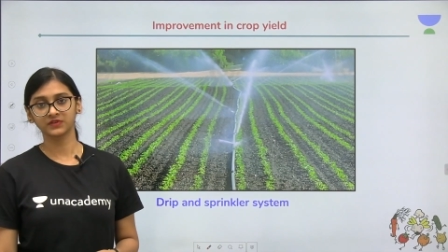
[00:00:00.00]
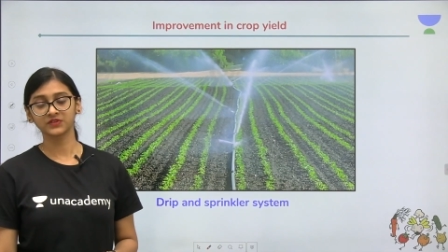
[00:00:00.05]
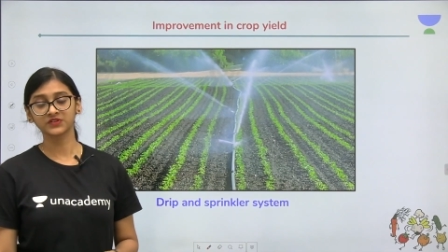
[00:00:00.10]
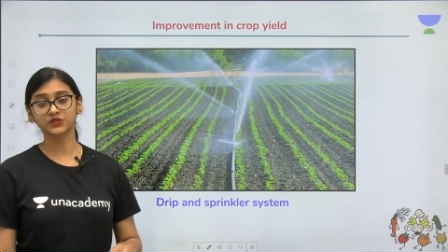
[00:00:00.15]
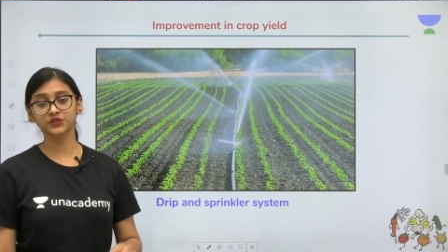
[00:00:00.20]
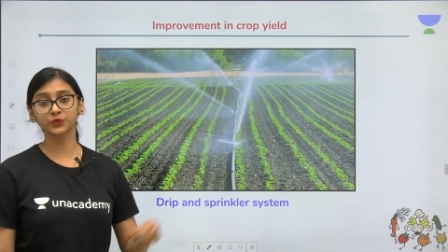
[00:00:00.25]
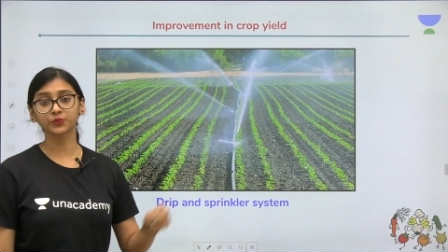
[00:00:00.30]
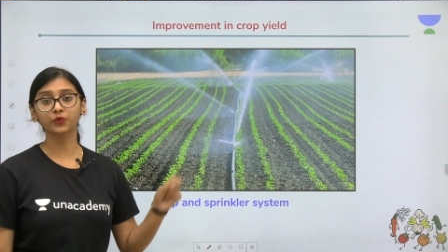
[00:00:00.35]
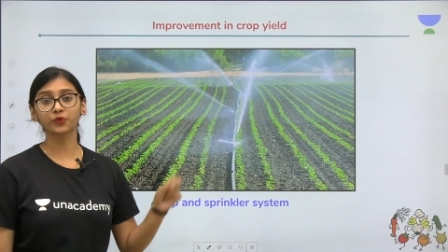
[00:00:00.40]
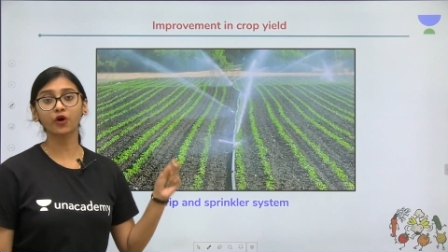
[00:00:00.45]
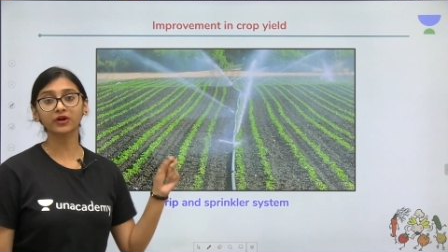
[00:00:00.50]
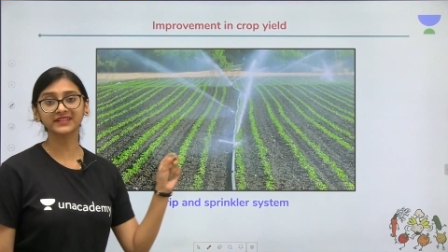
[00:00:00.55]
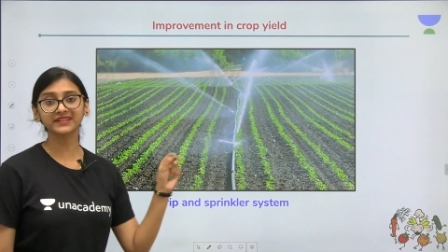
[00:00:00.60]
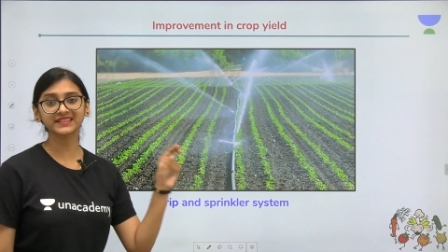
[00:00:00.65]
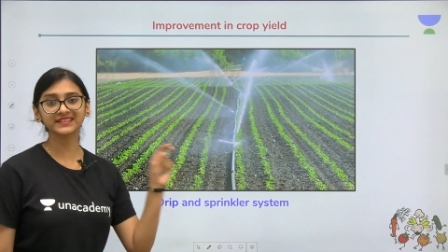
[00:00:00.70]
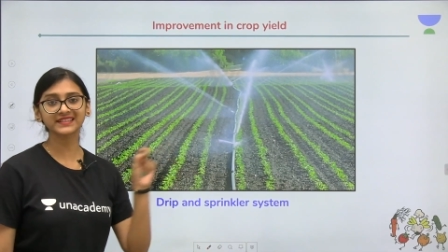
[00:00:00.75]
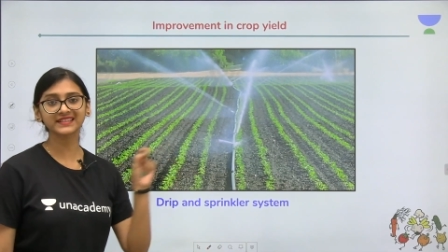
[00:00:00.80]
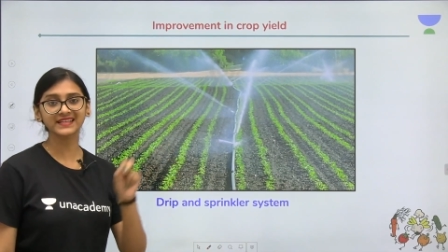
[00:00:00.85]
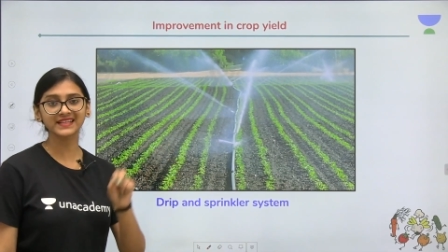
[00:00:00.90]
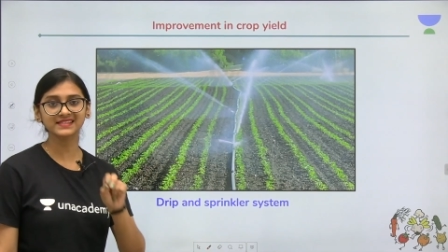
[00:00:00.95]
So
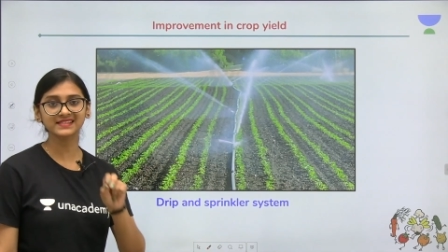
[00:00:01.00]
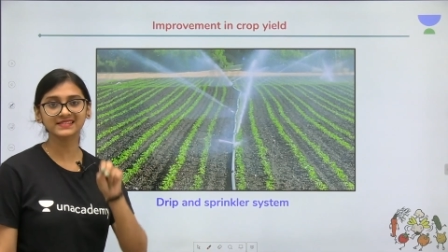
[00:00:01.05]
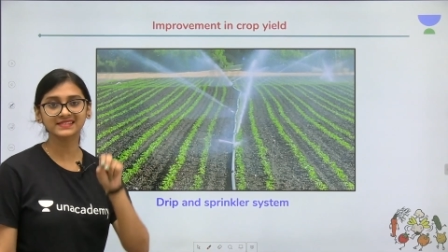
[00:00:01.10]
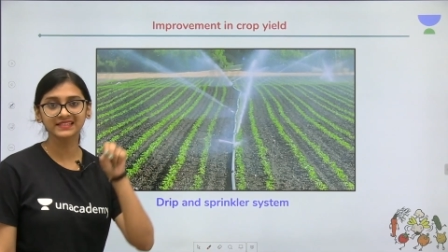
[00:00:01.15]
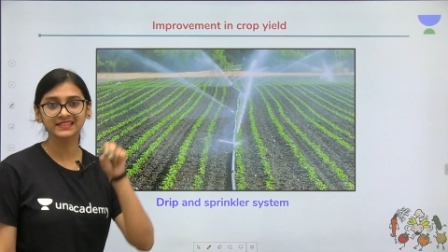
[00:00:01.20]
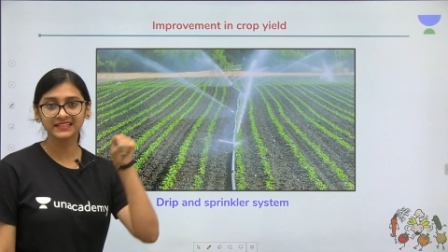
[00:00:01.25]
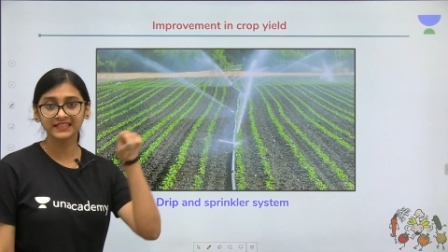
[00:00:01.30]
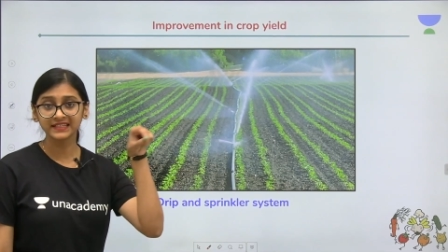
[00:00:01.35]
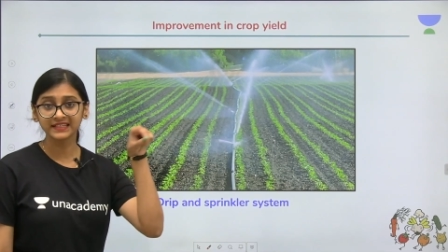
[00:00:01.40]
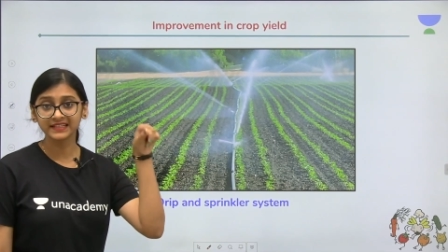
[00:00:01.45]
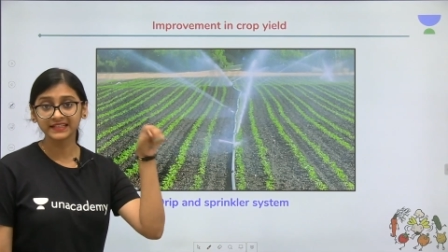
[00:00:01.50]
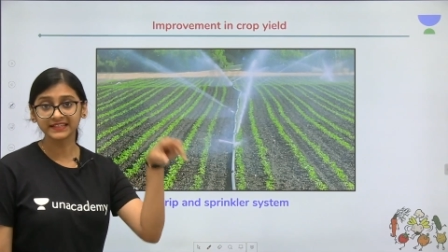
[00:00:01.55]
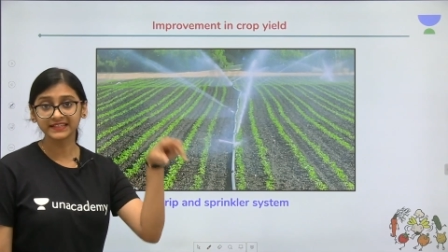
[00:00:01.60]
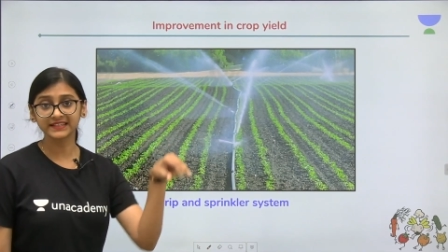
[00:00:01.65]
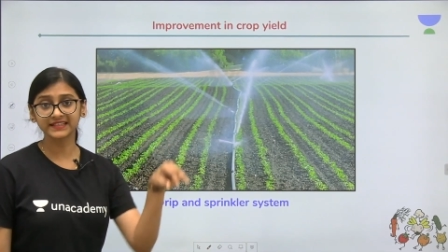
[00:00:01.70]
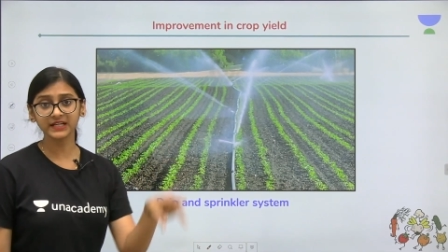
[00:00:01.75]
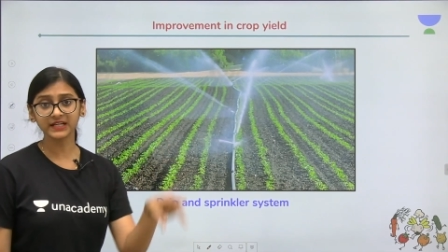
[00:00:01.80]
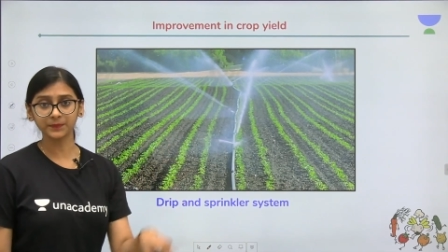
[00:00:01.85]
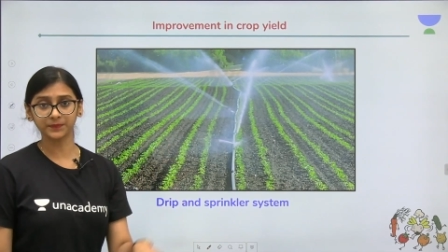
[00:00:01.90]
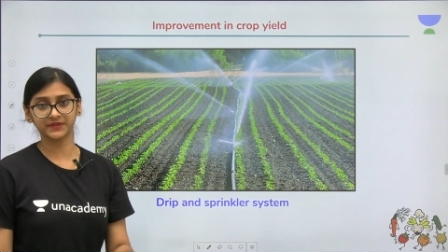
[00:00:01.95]
water is
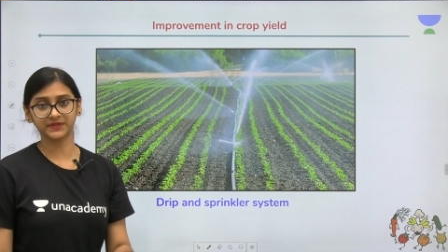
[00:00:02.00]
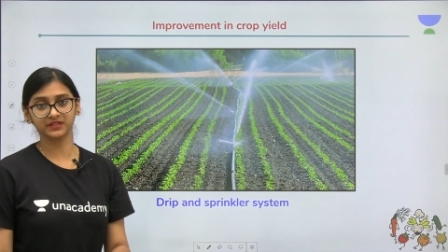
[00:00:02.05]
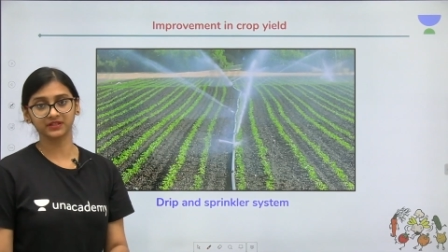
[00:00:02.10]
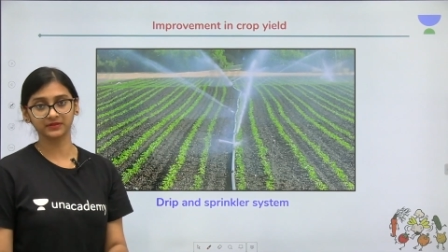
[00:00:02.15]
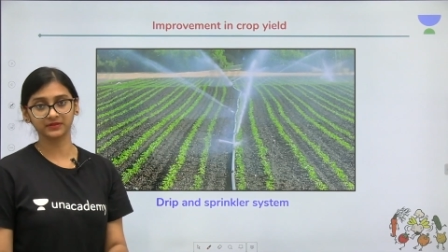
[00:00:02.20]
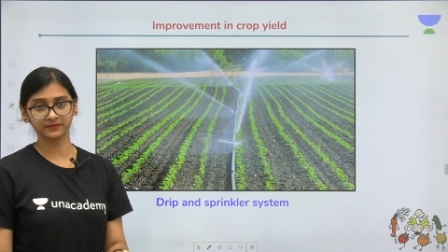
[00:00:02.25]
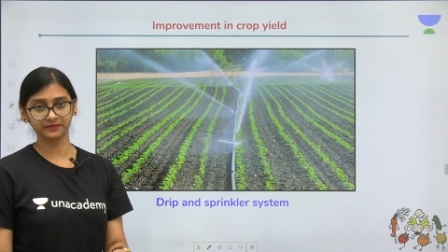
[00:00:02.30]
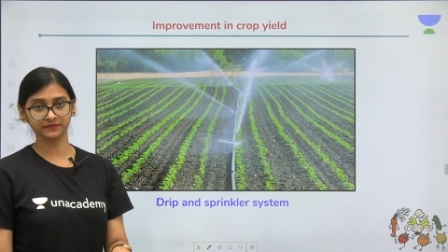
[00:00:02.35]
dripped,